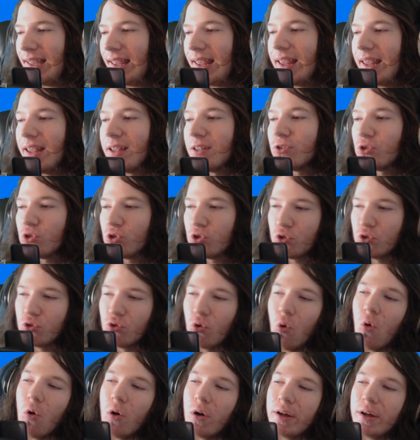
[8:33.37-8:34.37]

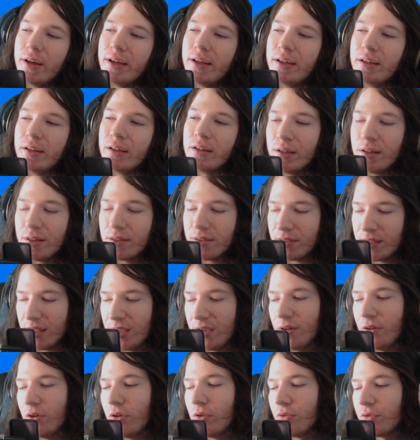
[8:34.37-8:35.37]
enjoy
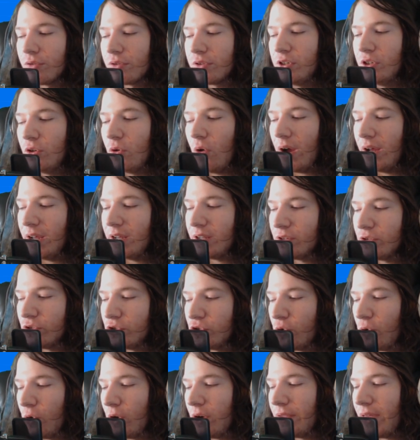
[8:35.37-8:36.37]
singles? Do I
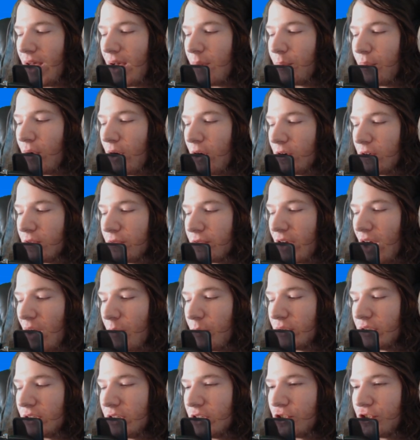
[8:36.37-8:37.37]
enjoy that part of
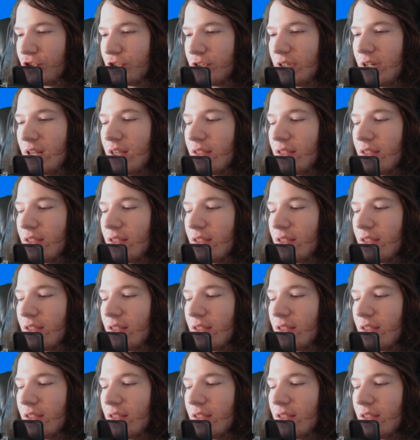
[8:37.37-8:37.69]
competition?